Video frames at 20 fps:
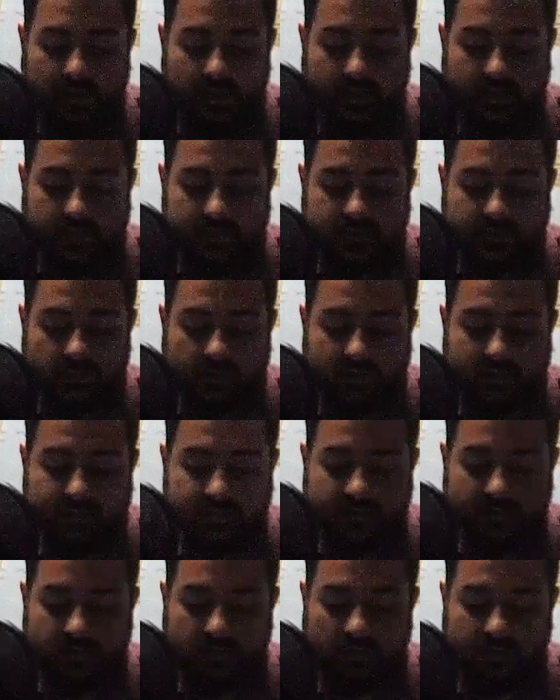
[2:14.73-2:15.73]
and to
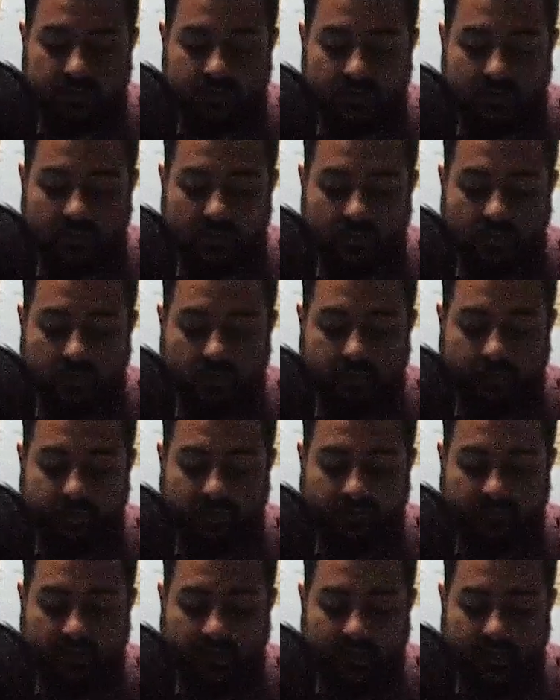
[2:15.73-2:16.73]
continue to
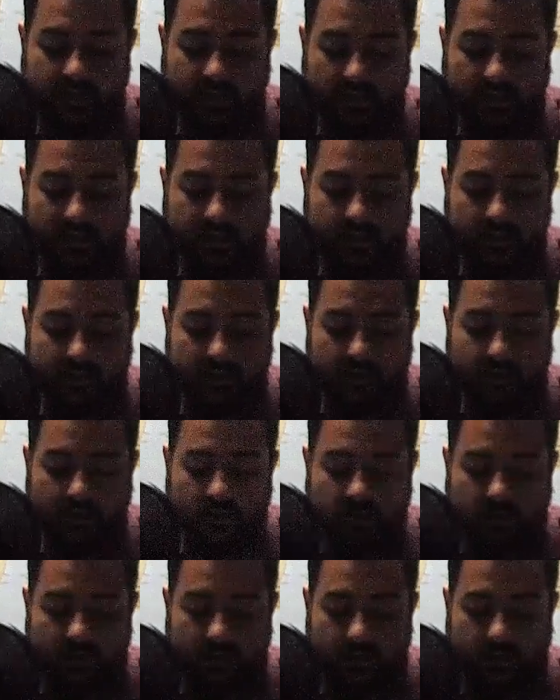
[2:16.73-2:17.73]
provide aid
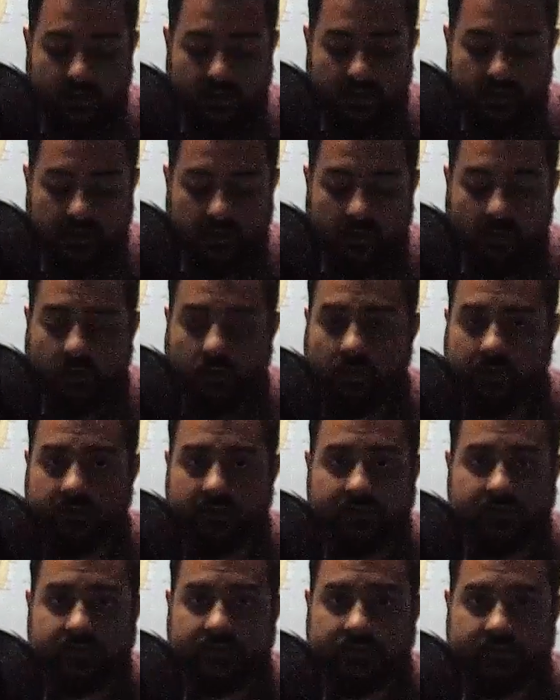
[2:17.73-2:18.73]
uh, in
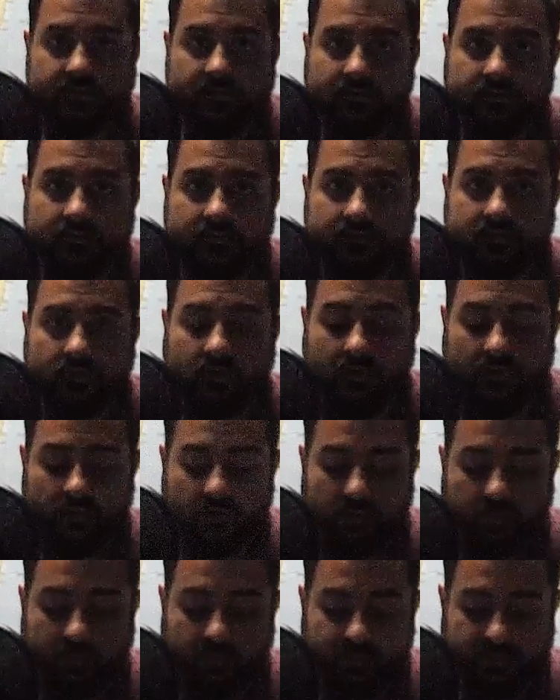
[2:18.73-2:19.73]
accordance to our
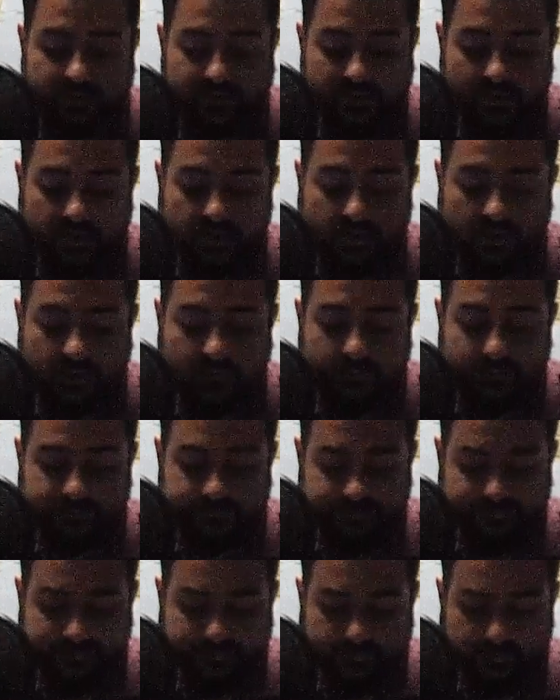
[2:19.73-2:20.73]
normal procedure.
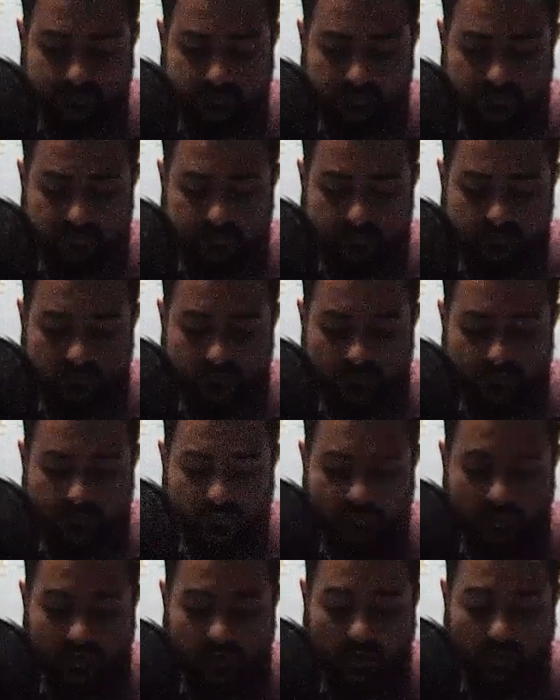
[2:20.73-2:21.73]

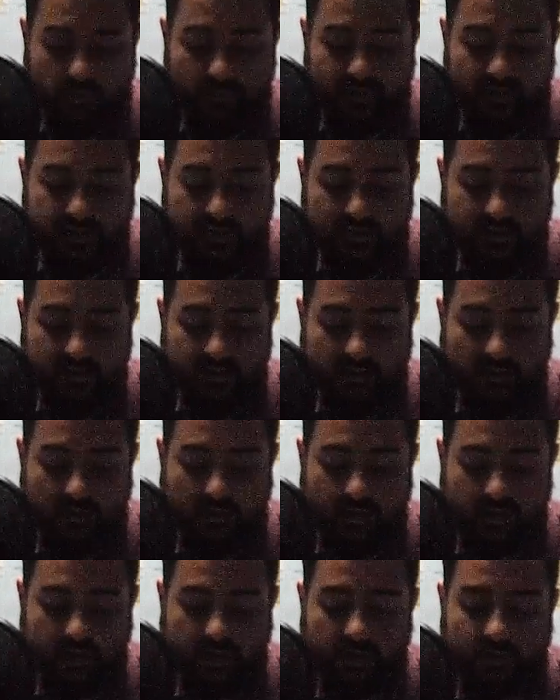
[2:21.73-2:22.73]
There are many that
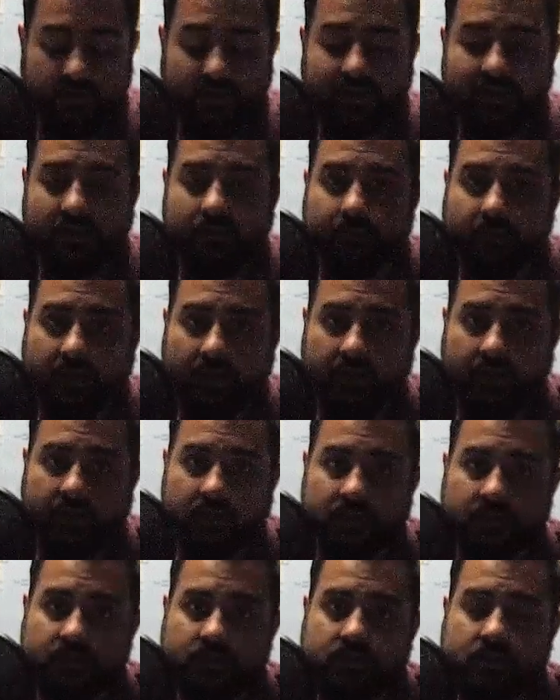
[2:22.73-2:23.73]
are currently in
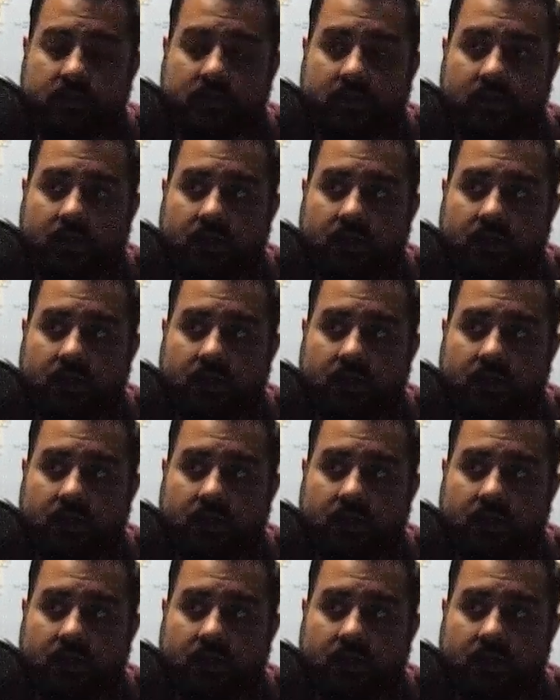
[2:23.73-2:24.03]
Bangladesh,